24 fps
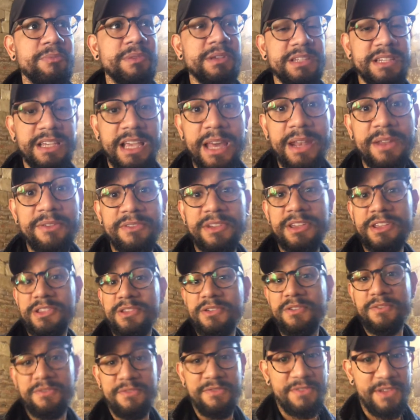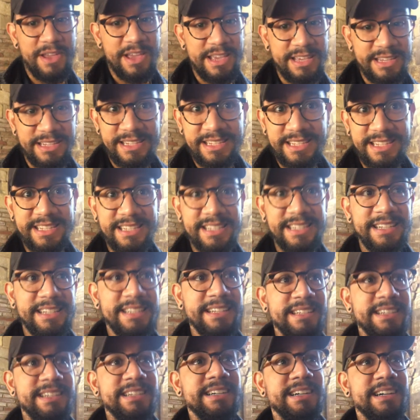is kind of in your face.
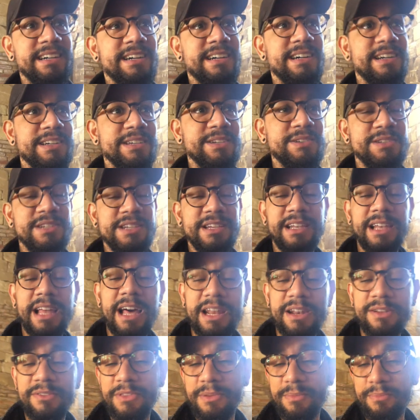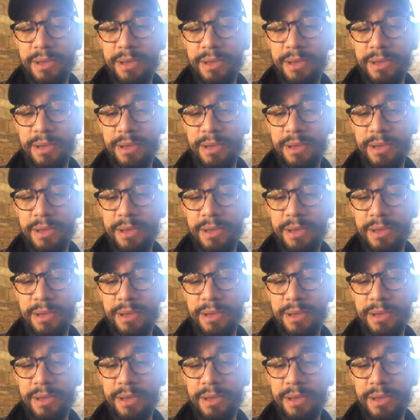You see a lot of the